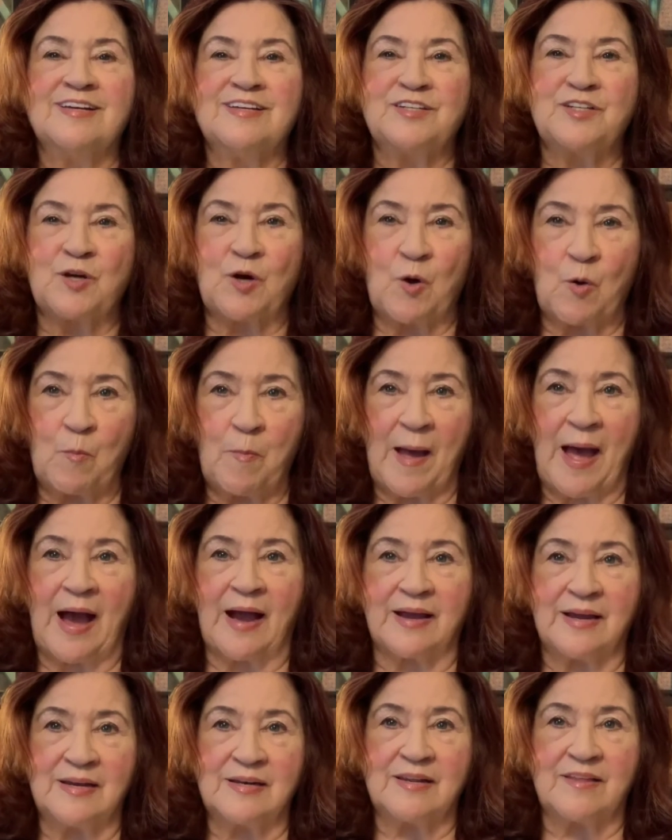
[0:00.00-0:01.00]
to go
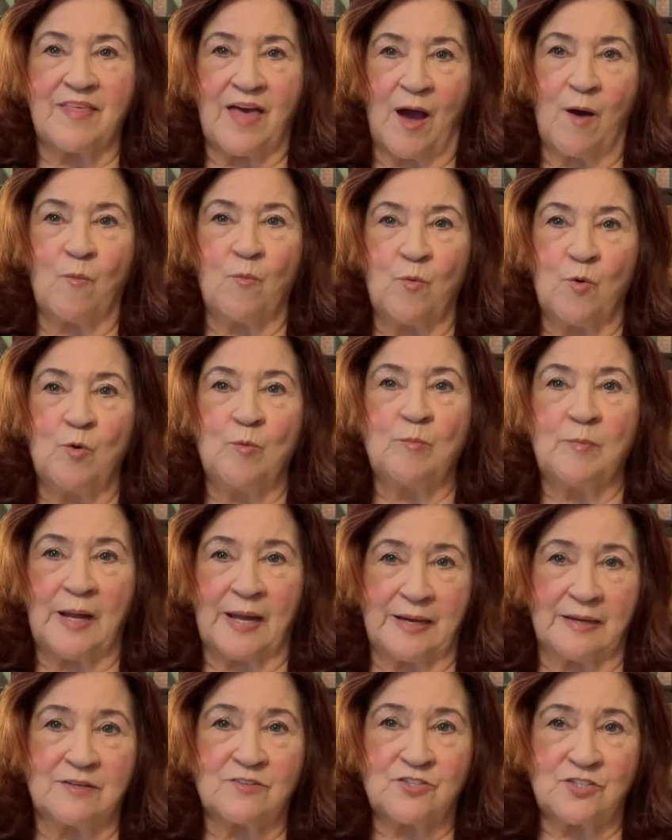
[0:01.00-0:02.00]
back into that
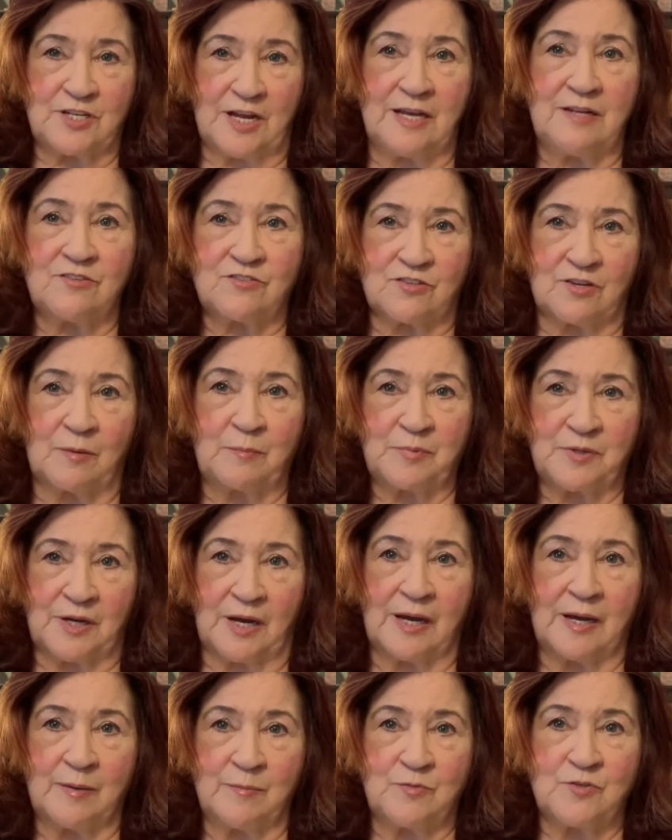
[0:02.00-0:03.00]
womb-like state
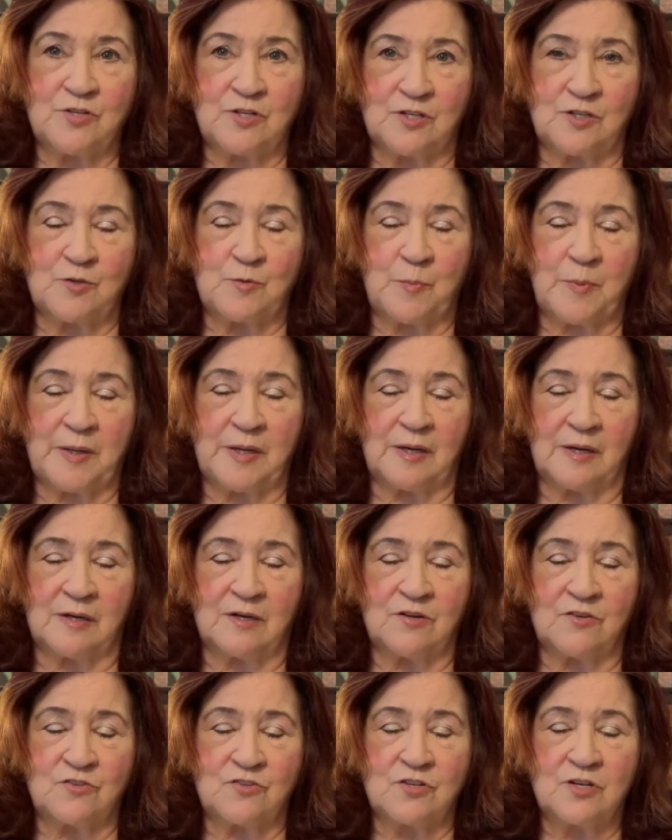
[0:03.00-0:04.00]
sometimes, is
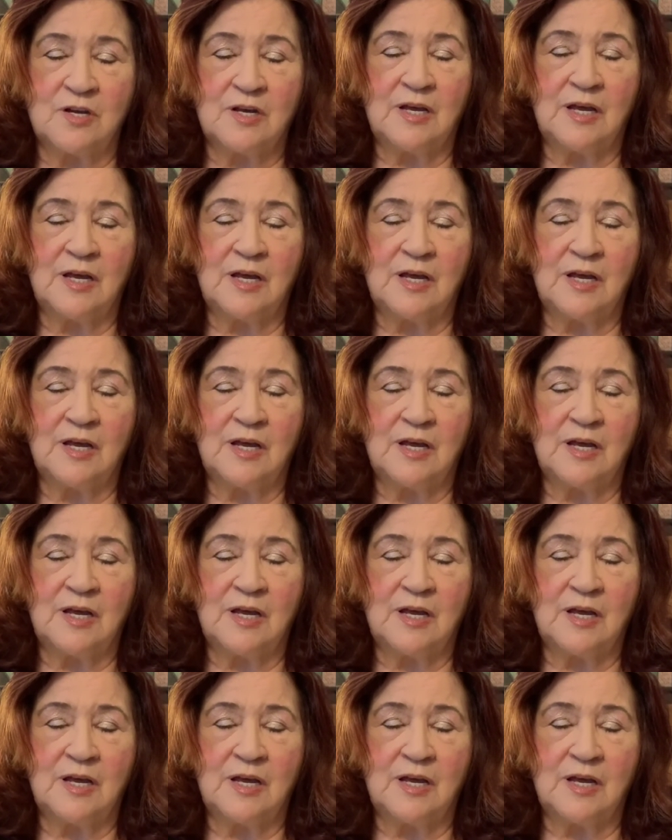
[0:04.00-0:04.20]
because